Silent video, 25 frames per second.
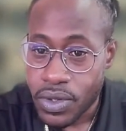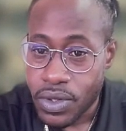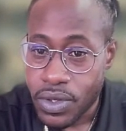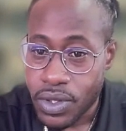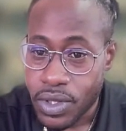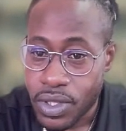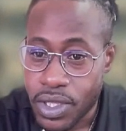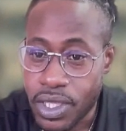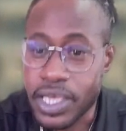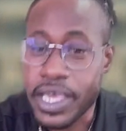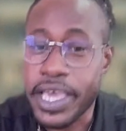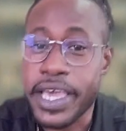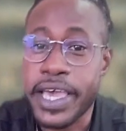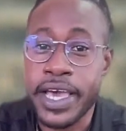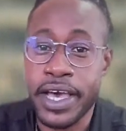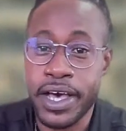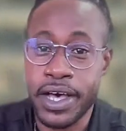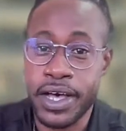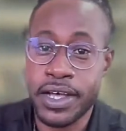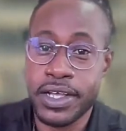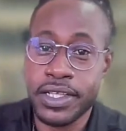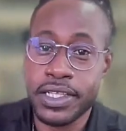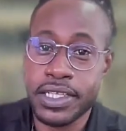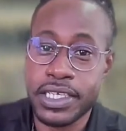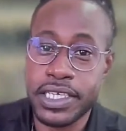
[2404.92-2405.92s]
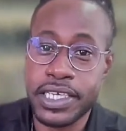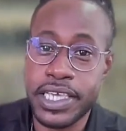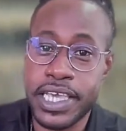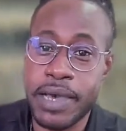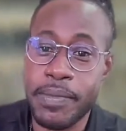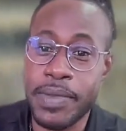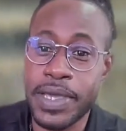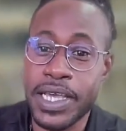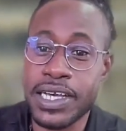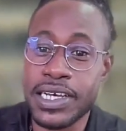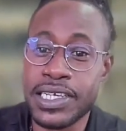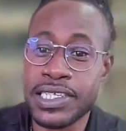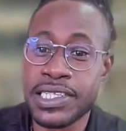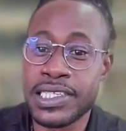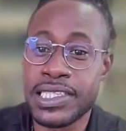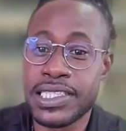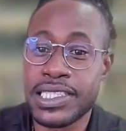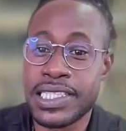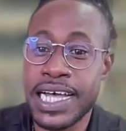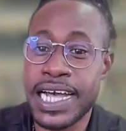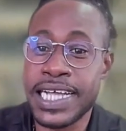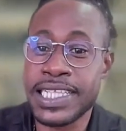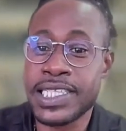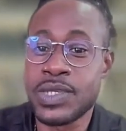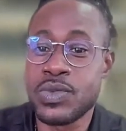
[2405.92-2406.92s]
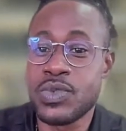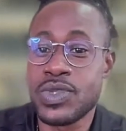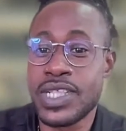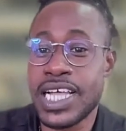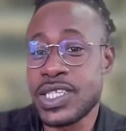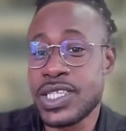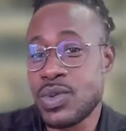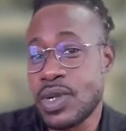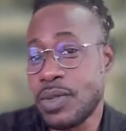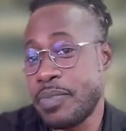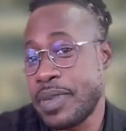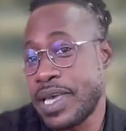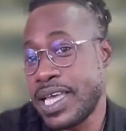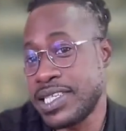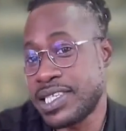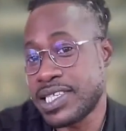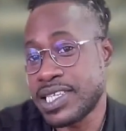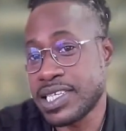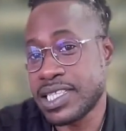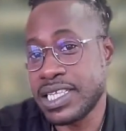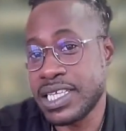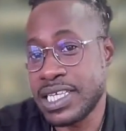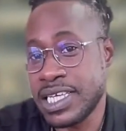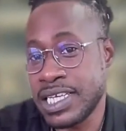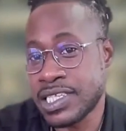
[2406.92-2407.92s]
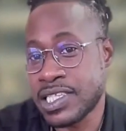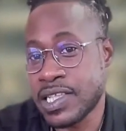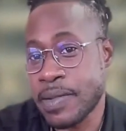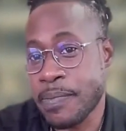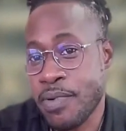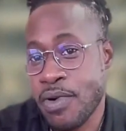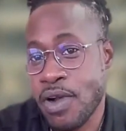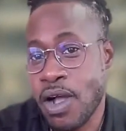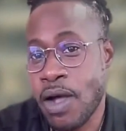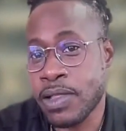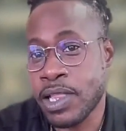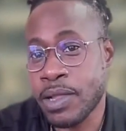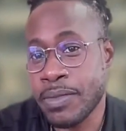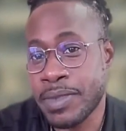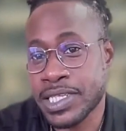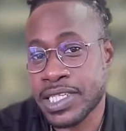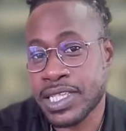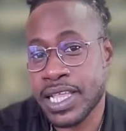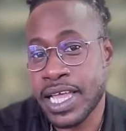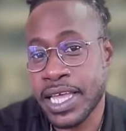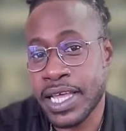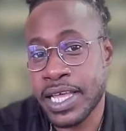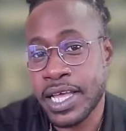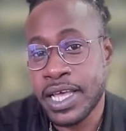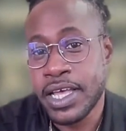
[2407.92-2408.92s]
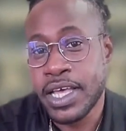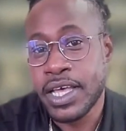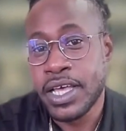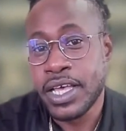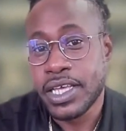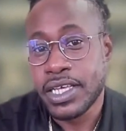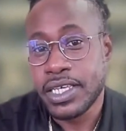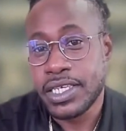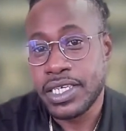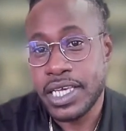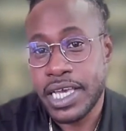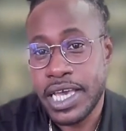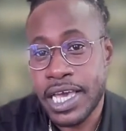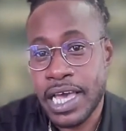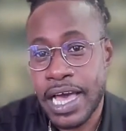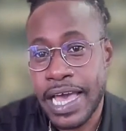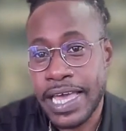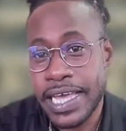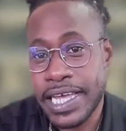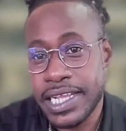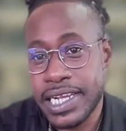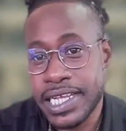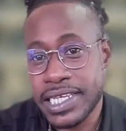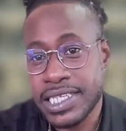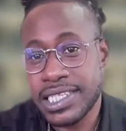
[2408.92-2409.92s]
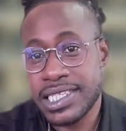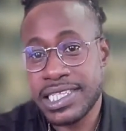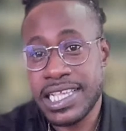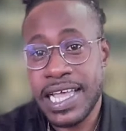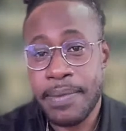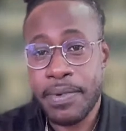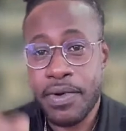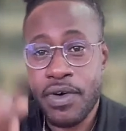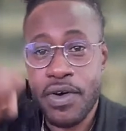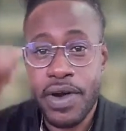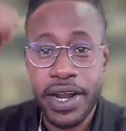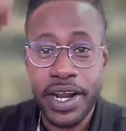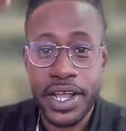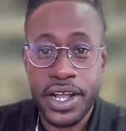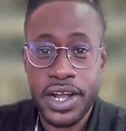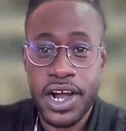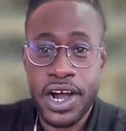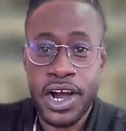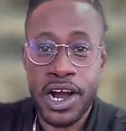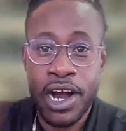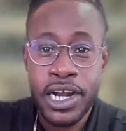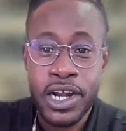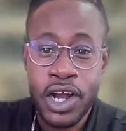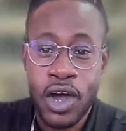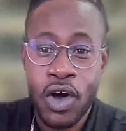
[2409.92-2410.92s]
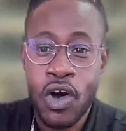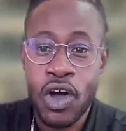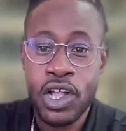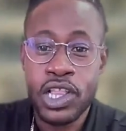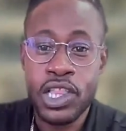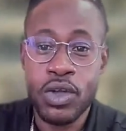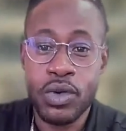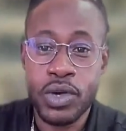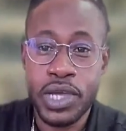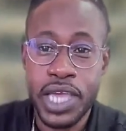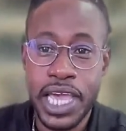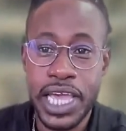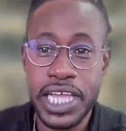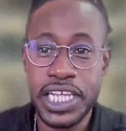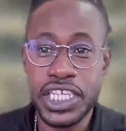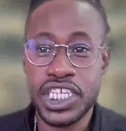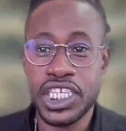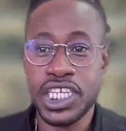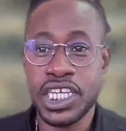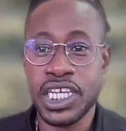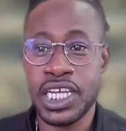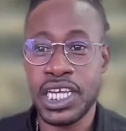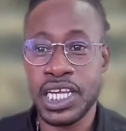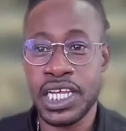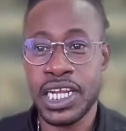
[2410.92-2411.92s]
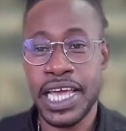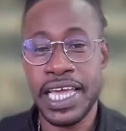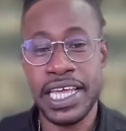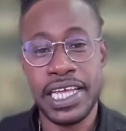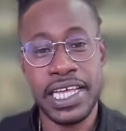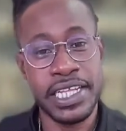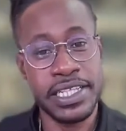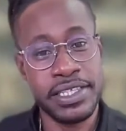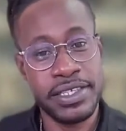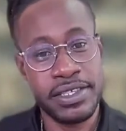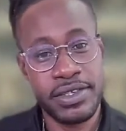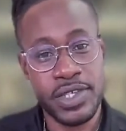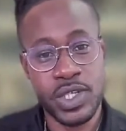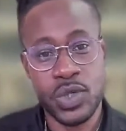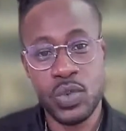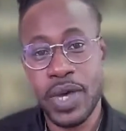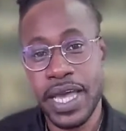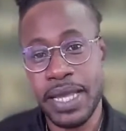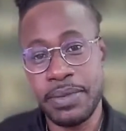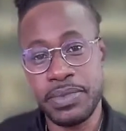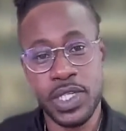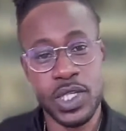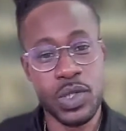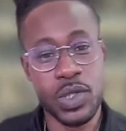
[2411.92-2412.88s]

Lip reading: Yeah, because that's what basically is the problem. It's like, yeah, I can accept credit card on location. I could swipe.